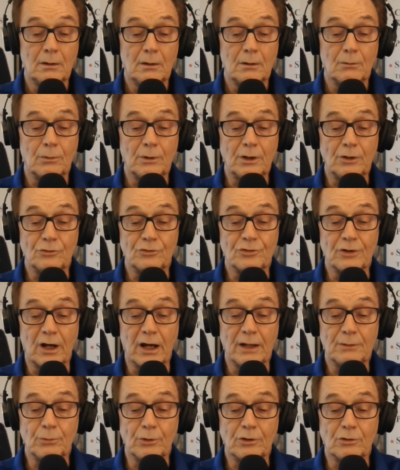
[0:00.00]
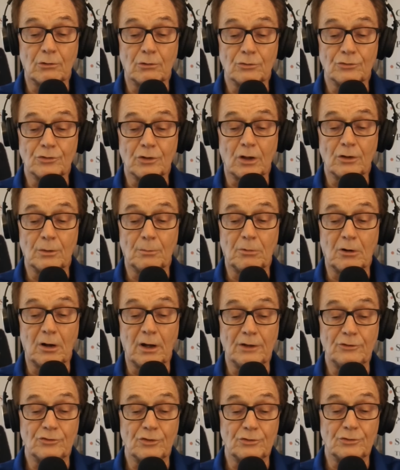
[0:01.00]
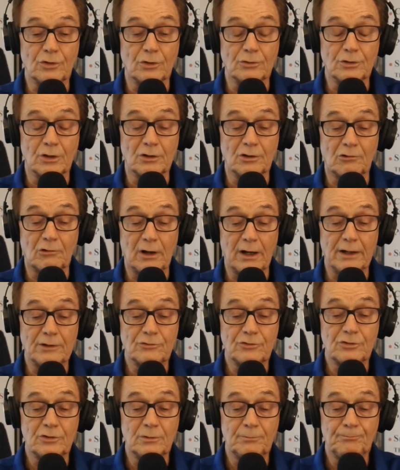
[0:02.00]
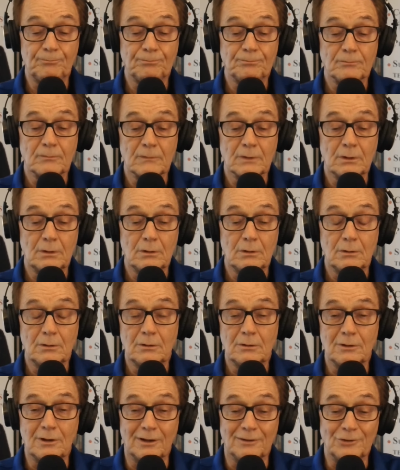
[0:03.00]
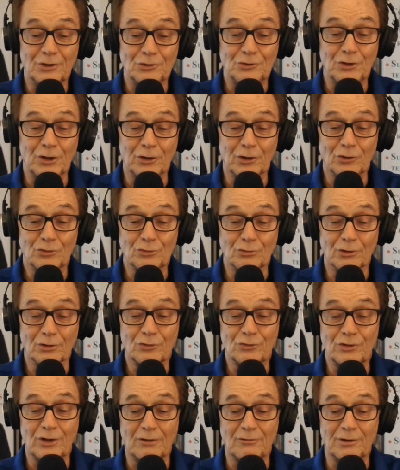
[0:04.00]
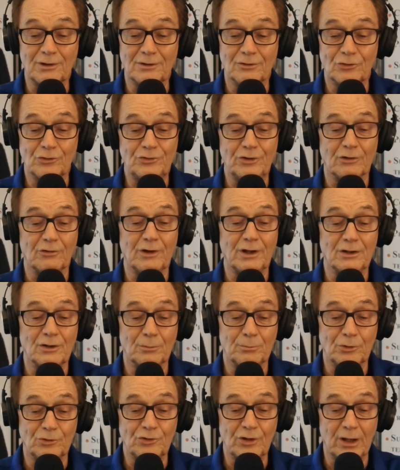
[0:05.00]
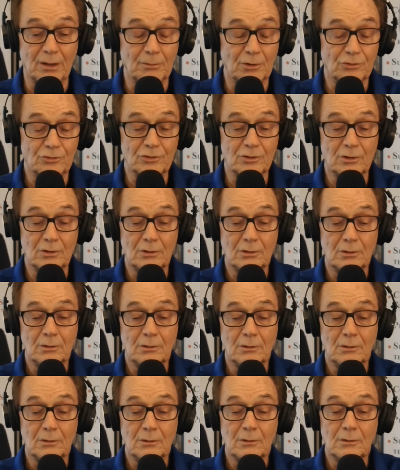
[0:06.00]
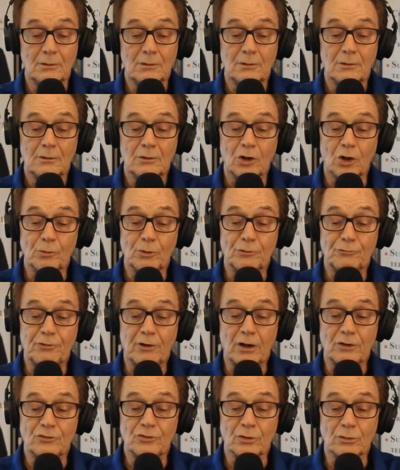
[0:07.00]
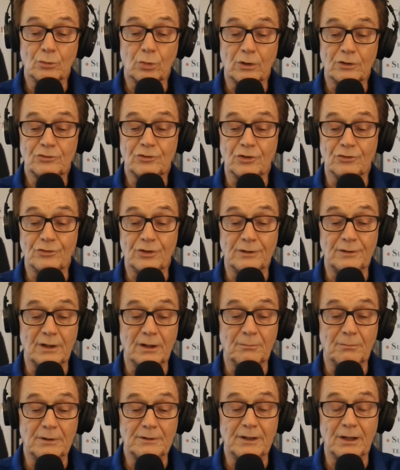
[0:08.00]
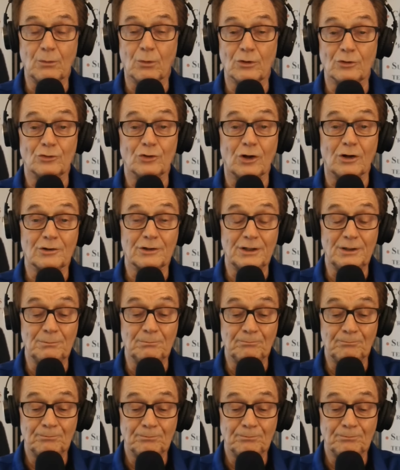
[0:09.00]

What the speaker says: When inside, we closed all the blinds and turned on the lights. The terrorists looked sullen, silly in their pajamas. Herman fired some questions at them, but they weren't talking.